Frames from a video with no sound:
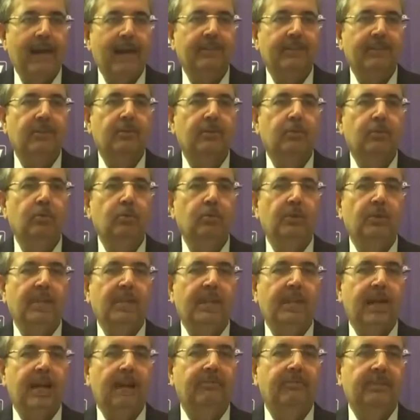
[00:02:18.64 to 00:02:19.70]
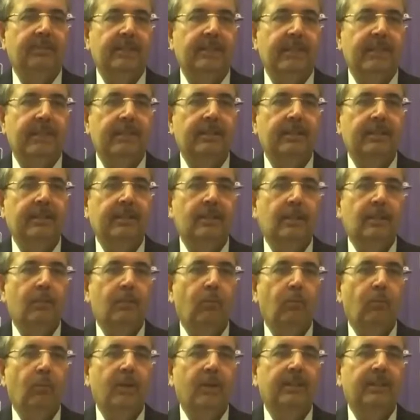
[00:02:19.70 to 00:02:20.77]
path to recovery
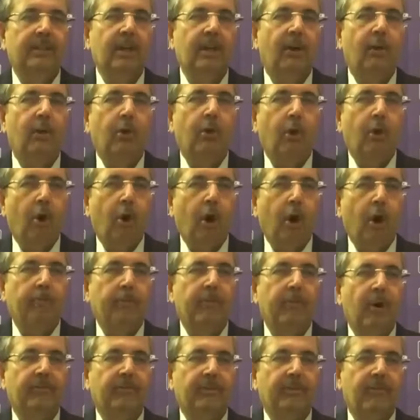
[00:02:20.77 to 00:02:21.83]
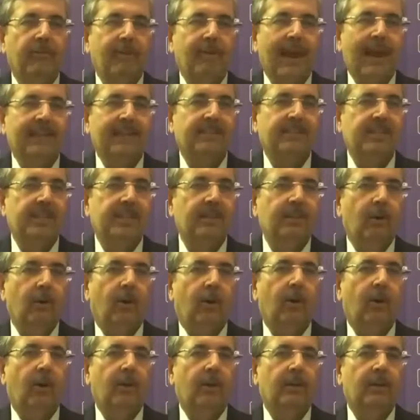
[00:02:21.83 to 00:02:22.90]
with a hope of a vaccine or
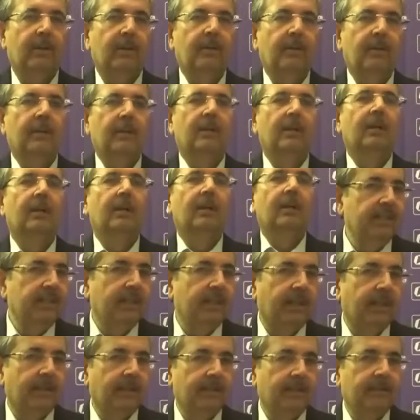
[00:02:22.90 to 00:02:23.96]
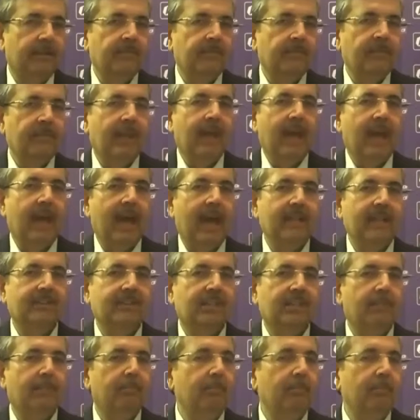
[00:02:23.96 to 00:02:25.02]
a cure in about a year
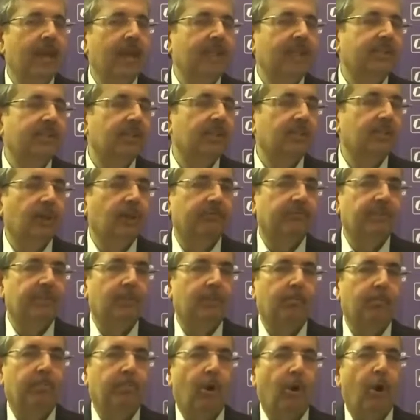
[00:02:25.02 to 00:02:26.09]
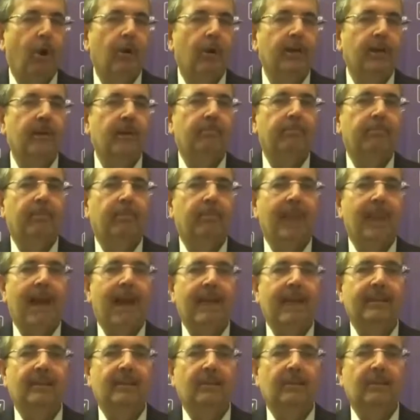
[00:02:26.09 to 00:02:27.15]
as the basis of the broad
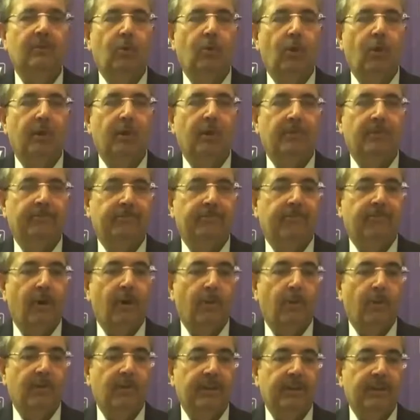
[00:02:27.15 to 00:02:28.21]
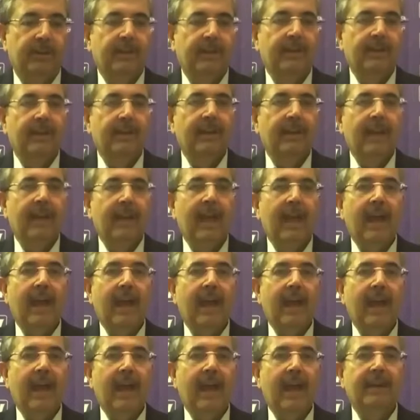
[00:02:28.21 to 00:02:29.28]
plan going forward. And in that
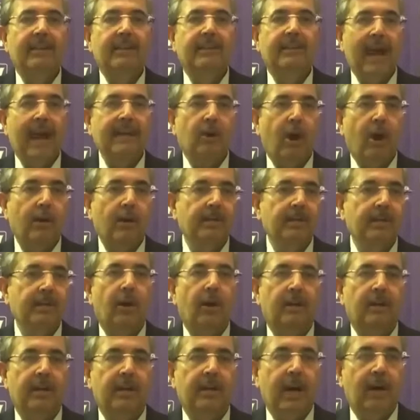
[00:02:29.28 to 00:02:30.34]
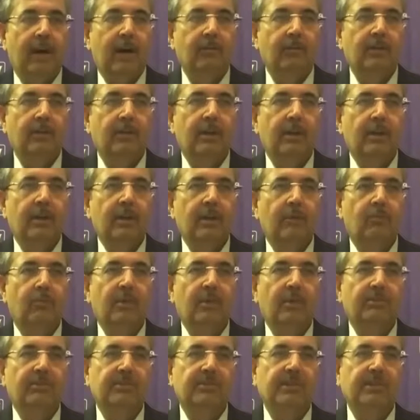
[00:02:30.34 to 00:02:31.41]
context, as we come out of the
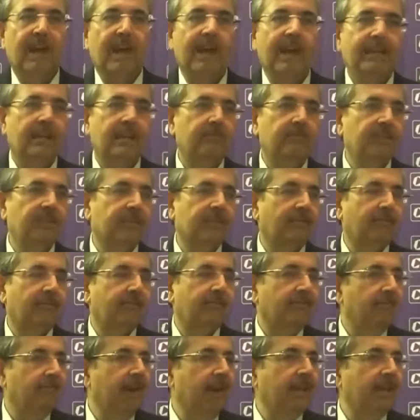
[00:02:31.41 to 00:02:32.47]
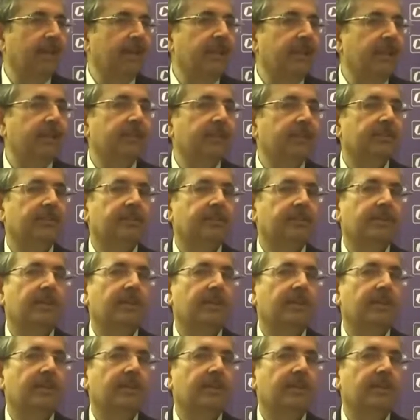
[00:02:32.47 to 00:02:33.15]
lockdown, we've started with a very